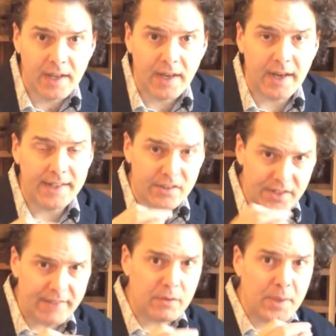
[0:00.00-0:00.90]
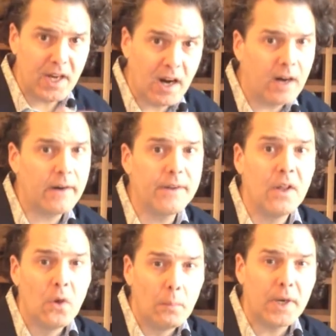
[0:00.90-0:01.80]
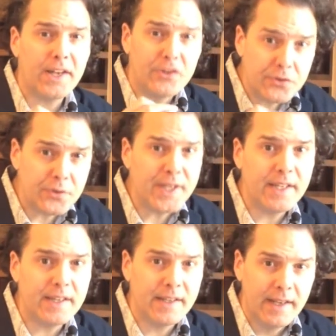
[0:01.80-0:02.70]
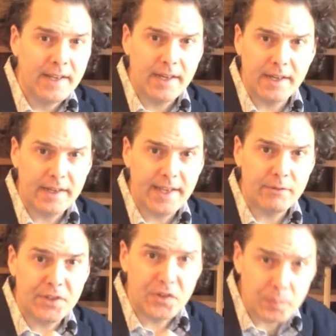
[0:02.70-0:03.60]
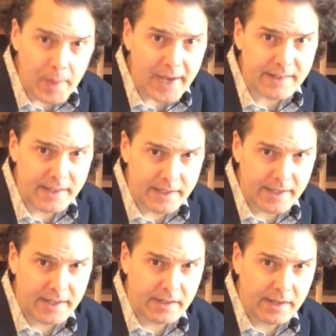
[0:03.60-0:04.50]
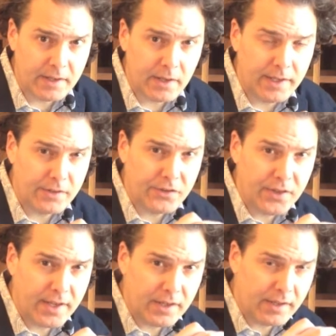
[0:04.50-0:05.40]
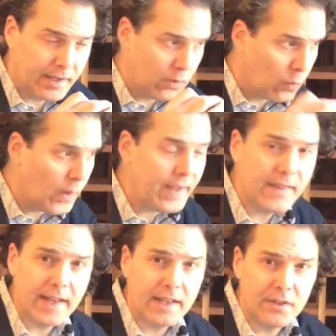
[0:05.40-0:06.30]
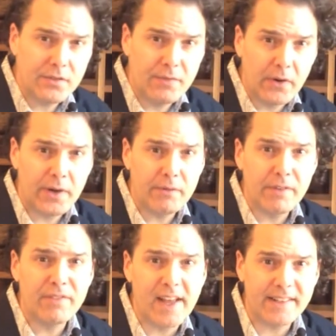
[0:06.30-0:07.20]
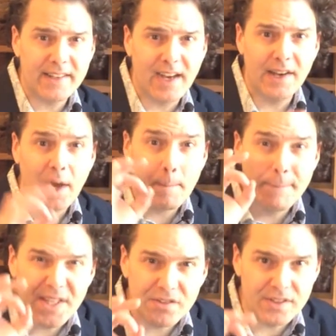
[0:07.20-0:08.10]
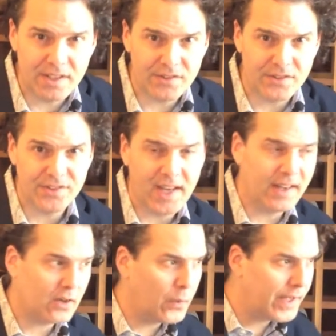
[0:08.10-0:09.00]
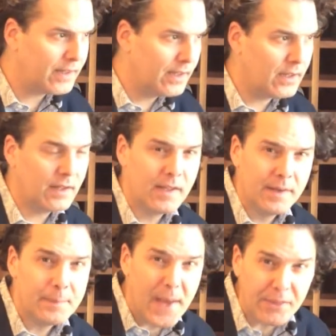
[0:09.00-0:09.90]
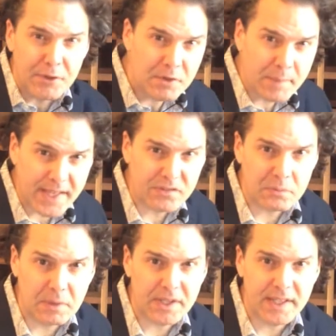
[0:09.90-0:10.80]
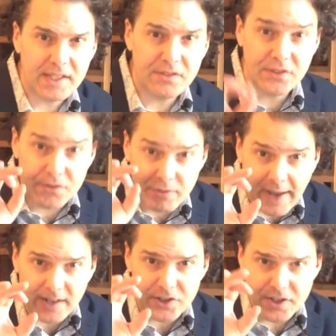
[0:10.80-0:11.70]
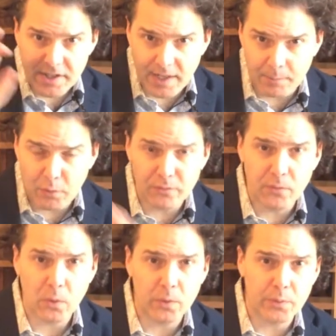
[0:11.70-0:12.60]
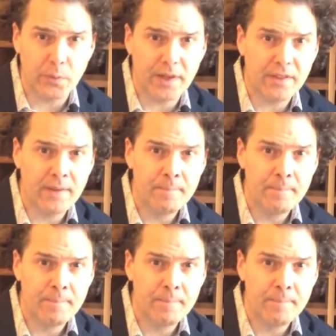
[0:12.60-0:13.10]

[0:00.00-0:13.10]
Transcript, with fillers: Uh, it doesn't have to be hard, but I treat it uh, and respect it in, in, in, in, a, in a way that is very reflected on a business. It's not a quick little method to make some money, it's a strategy that I move forward with.